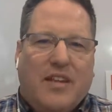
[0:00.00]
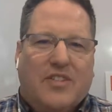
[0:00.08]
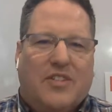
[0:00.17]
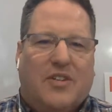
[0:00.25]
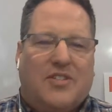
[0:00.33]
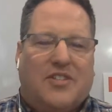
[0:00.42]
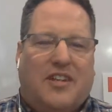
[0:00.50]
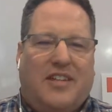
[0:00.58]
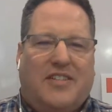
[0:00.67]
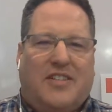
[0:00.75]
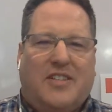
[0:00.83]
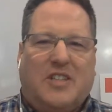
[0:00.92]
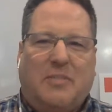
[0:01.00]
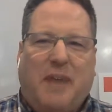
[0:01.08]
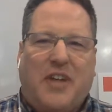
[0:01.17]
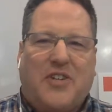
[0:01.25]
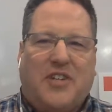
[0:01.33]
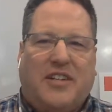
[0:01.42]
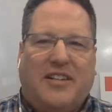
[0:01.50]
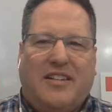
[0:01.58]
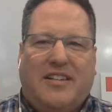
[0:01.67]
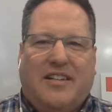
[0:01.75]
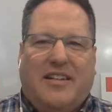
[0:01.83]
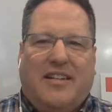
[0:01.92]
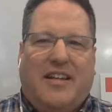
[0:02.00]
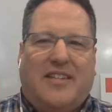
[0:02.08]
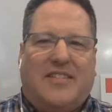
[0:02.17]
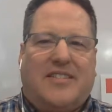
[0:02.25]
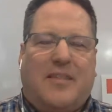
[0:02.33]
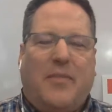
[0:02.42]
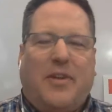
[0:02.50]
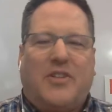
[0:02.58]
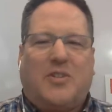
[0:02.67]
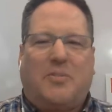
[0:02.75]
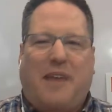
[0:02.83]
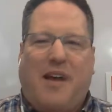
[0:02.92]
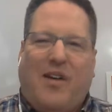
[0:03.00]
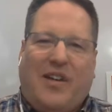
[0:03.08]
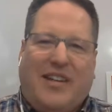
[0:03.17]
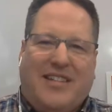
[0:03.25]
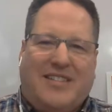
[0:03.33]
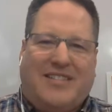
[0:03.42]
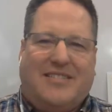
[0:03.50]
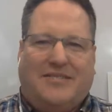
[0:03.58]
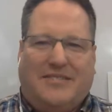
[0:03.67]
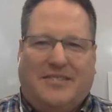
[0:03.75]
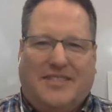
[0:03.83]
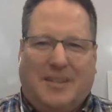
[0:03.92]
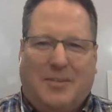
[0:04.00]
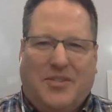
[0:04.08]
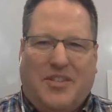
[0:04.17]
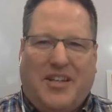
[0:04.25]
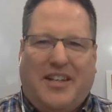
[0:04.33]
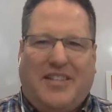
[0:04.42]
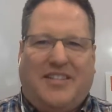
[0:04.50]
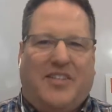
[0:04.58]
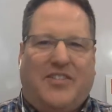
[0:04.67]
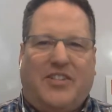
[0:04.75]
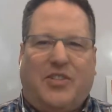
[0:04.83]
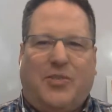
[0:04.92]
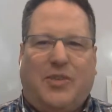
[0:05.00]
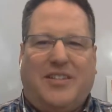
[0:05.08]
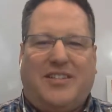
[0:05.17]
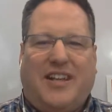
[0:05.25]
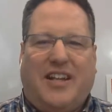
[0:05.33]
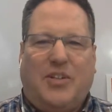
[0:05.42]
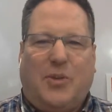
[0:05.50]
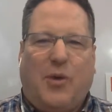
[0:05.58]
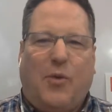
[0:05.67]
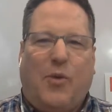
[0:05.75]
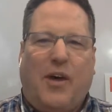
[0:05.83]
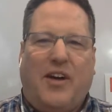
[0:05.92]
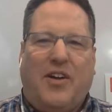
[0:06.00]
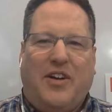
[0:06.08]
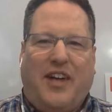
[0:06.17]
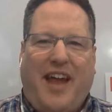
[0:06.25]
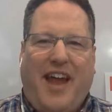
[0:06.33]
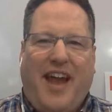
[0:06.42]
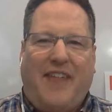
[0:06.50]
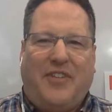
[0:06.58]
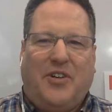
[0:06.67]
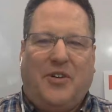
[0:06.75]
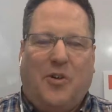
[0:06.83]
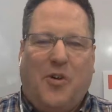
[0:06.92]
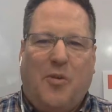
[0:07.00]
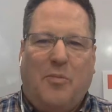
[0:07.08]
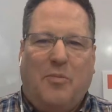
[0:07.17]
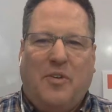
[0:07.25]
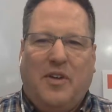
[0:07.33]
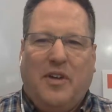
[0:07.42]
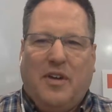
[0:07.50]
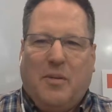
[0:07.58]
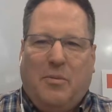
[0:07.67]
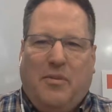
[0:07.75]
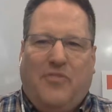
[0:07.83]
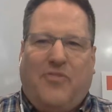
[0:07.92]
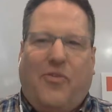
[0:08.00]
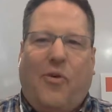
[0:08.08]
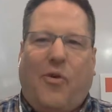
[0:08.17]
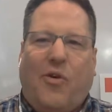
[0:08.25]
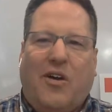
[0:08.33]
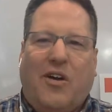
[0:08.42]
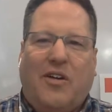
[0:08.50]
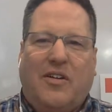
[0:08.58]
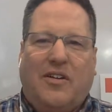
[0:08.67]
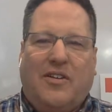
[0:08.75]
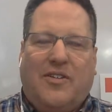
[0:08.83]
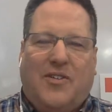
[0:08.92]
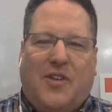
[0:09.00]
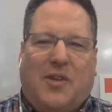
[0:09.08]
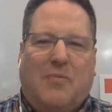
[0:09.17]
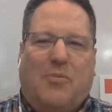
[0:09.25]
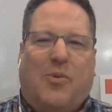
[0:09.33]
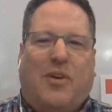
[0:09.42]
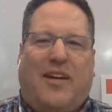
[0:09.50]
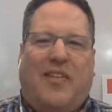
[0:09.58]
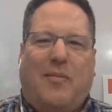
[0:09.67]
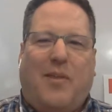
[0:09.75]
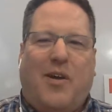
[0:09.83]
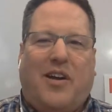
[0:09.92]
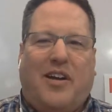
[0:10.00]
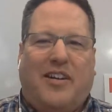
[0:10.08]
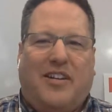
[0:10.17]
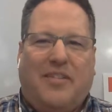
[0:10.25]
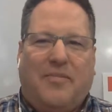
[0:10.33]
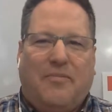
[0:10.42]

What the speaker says: So it's an inspection that some municipalities, some cities here in the Twin Cities require you to have in your home before you can put it on the market.